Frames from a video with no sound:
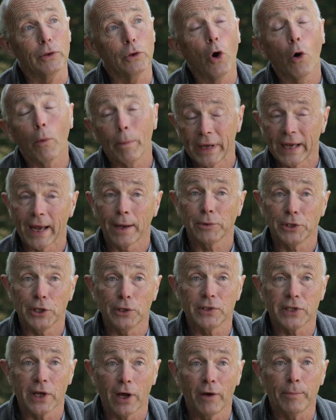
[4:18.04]
Not being able to
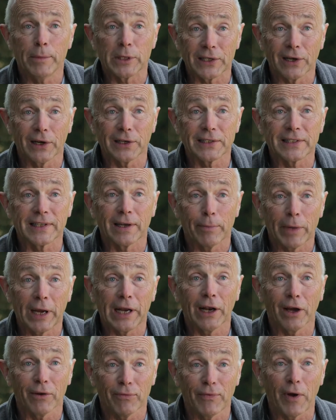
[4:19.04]
use herbicides can
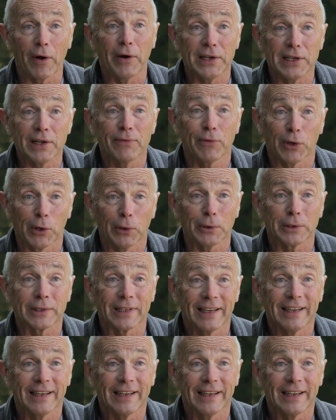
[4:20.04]
make life very difficult.